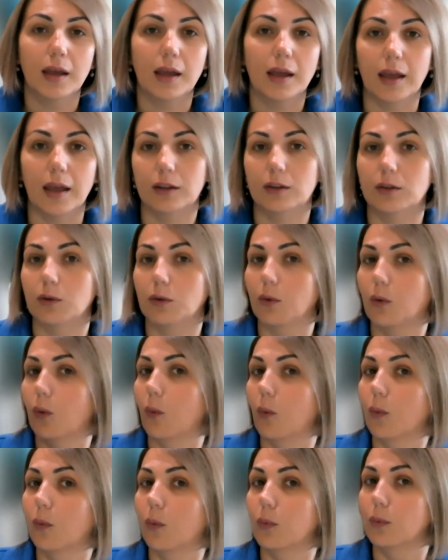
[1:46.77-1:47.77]
and
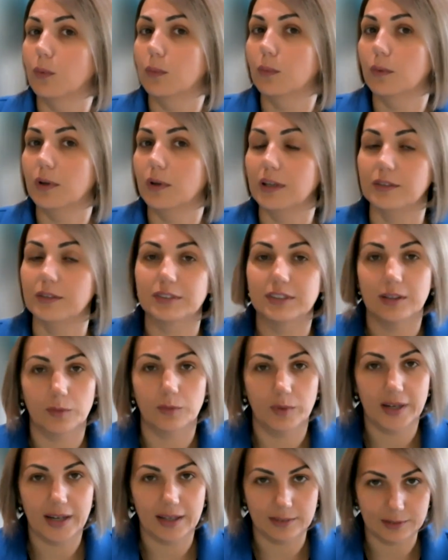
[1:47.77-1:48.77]
go live
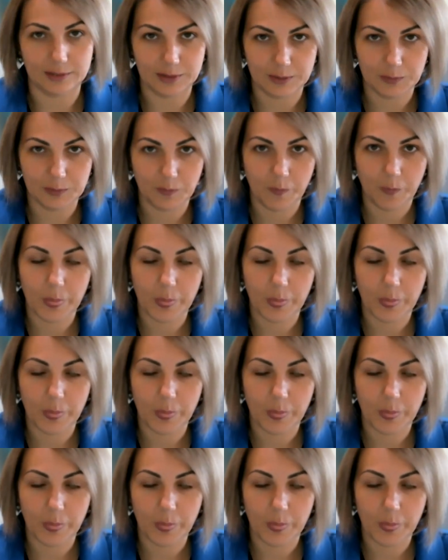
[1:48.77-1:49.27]
somewhere else.